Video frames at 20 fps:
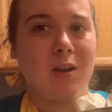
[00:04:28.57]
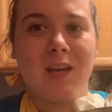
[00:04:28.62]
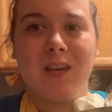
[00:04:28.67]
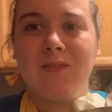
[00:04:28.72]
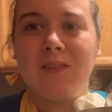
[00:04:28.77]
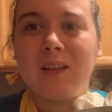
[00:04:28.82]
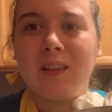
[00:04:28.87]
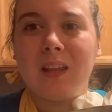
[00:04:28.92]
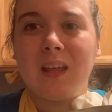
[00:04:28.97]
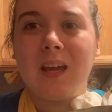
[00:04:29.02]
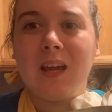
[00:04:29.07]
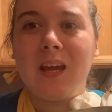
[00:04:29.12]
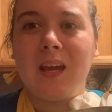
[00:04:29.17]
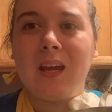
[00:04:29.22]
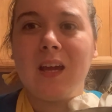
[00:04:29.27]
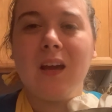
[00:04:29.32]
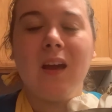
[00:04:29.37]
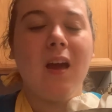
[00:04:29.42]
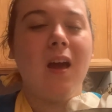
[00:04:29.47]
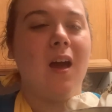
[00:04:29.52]

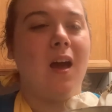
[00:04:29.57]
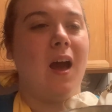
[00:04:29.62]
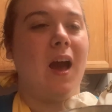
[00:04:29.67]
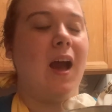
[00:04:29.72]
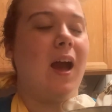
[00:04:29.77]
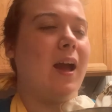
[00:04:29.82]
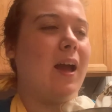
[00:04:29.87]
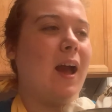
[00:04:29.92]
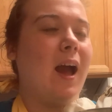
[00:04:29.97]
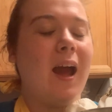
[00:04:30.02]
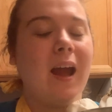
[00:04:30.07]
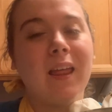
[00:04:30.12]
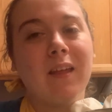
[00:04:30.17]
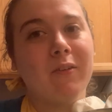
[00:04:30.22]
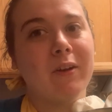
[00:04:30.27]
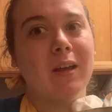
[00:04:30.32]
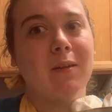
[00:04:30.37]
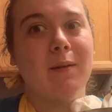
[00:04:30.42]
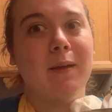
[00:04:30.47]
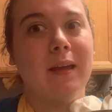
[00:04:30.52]
evenly. I highly
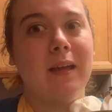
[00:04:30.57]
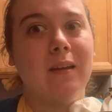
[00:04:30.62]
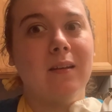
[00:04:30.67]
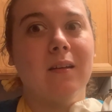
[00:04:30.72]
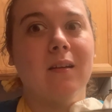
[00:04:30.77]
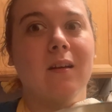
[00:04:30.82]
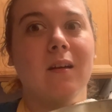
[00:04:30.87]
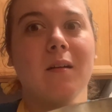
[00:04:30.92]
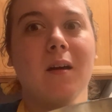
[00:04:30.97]
recommend